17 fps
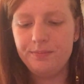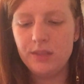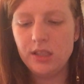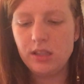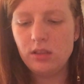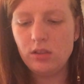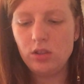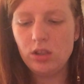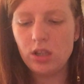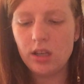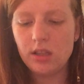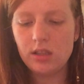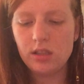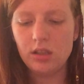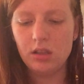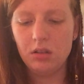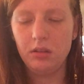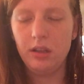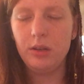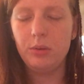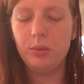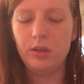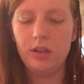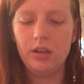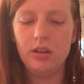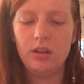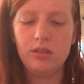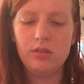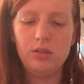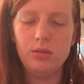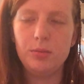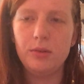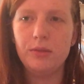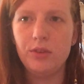this is just a liquid
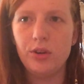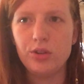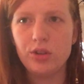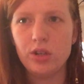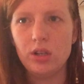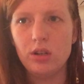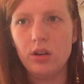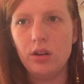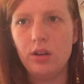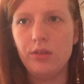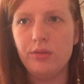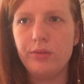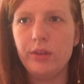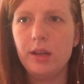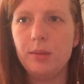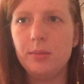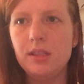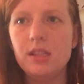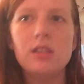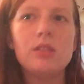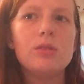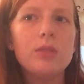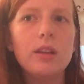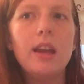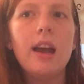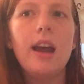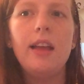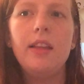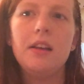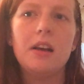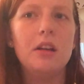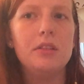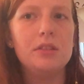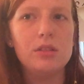super version of vitamin D. It's really highly
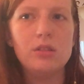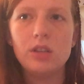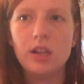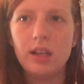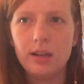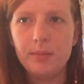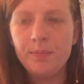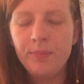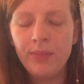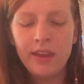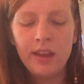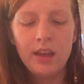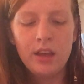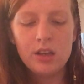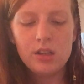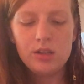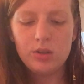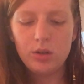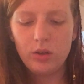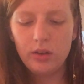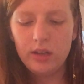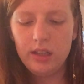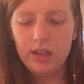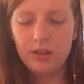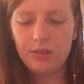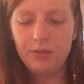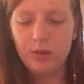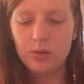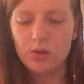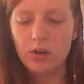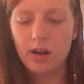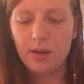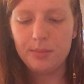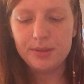concentrated, so you only need a few
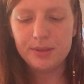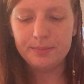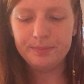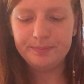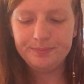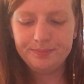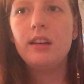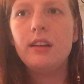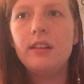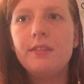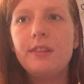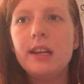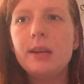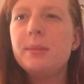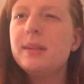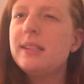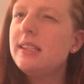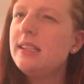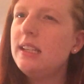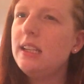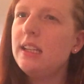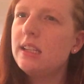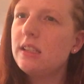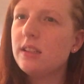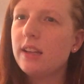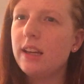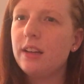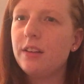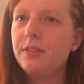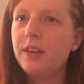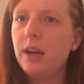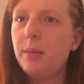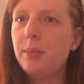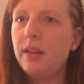drops. Vitamin D is like a
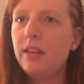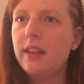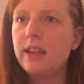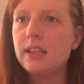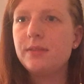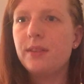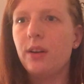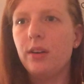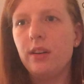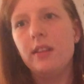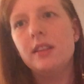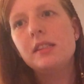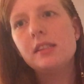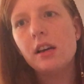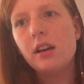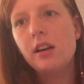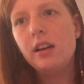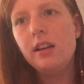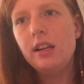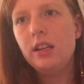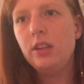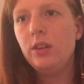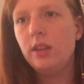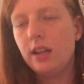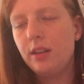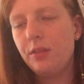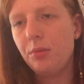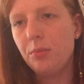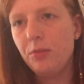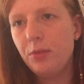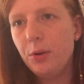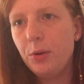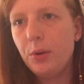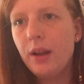vitamin that's found in the sun and you get it from
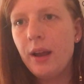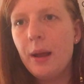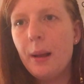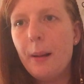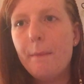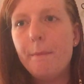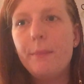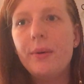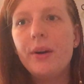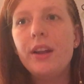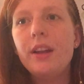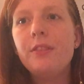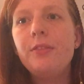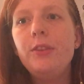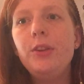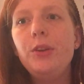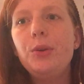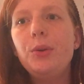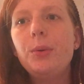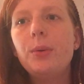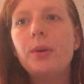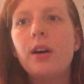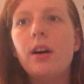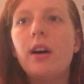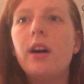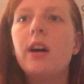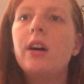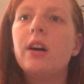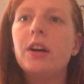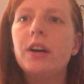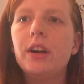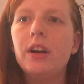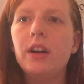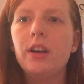food. But if you
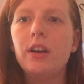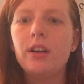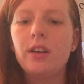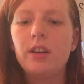are